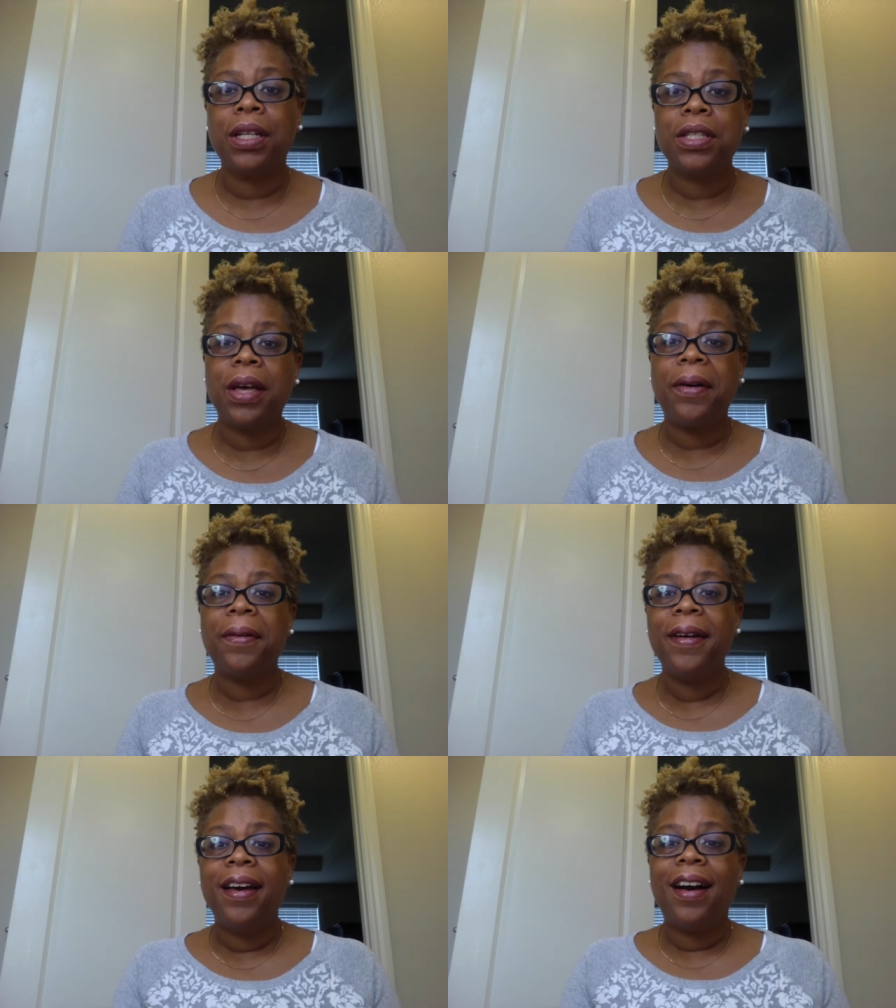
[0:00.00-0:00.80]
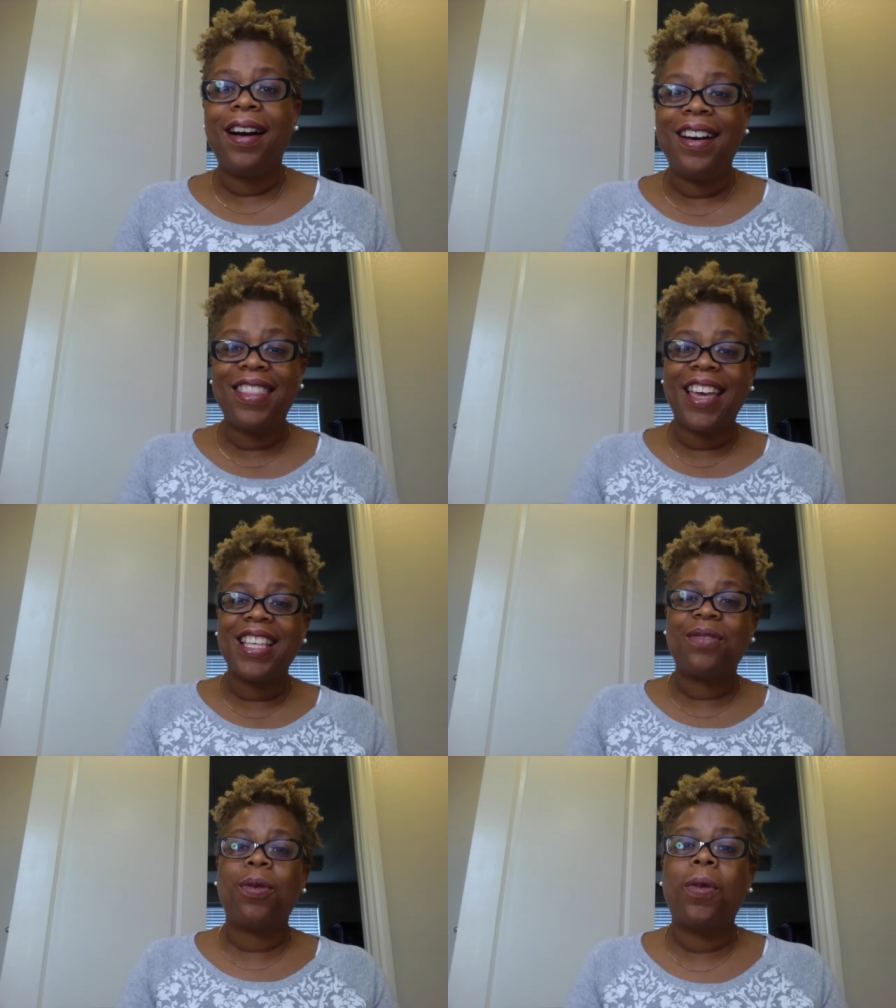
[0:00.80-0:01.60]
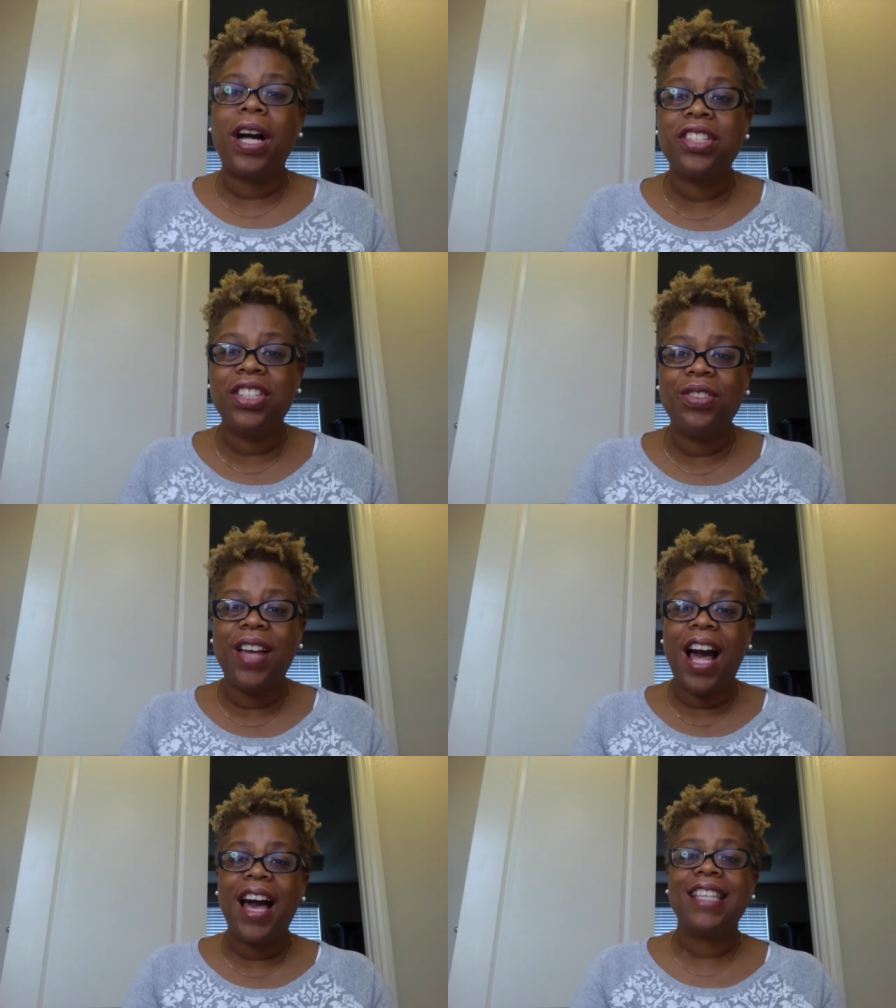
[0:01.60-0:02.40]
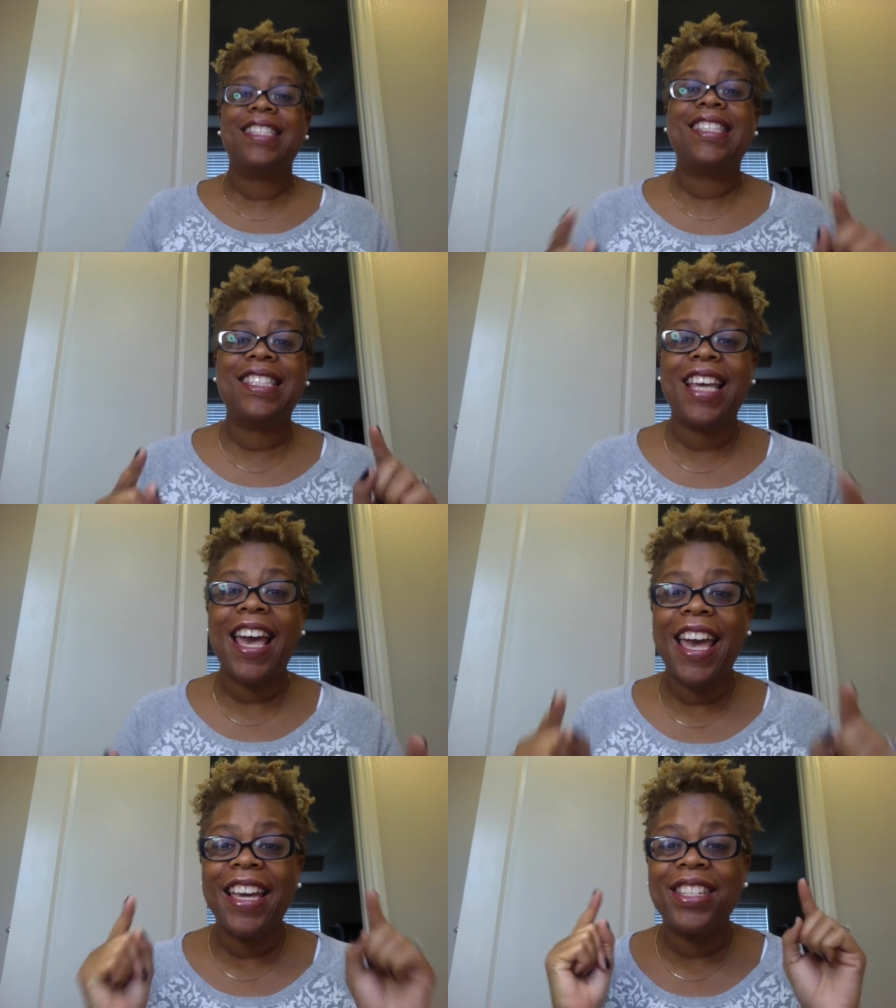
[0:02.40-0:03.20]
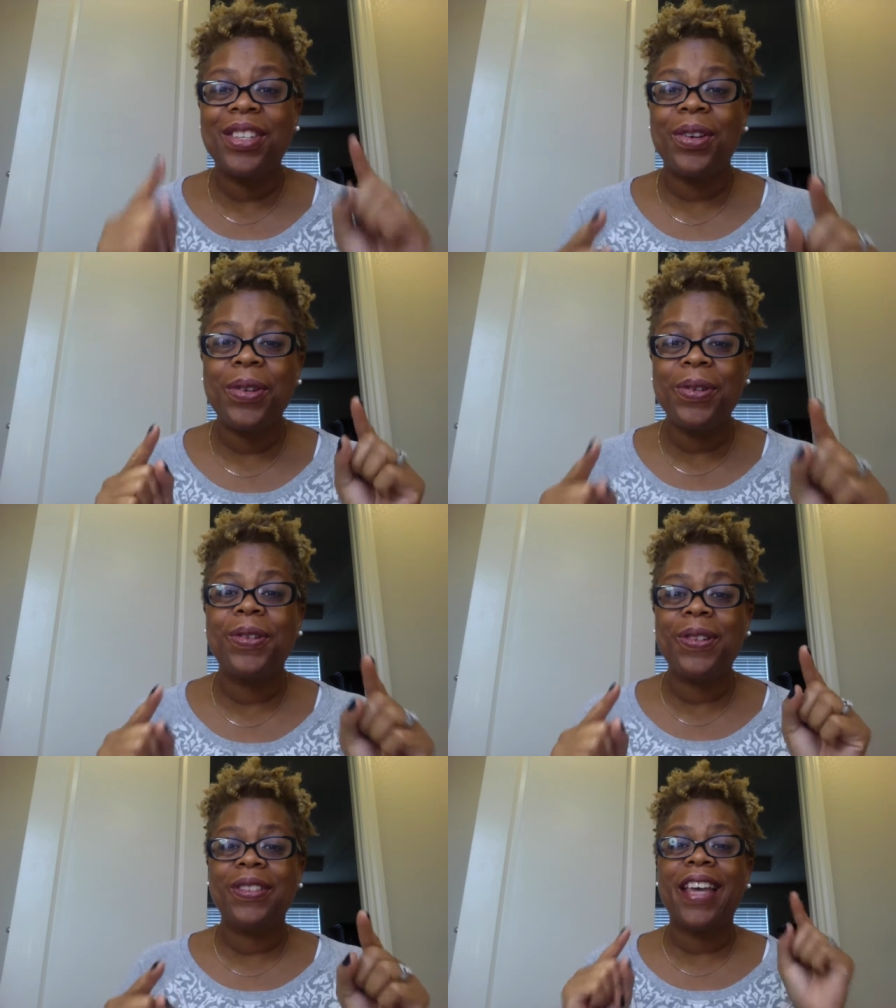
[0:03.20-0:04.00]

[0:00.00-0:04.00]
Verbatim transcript: So uh, thanks for watching, you guys. Stay tuned.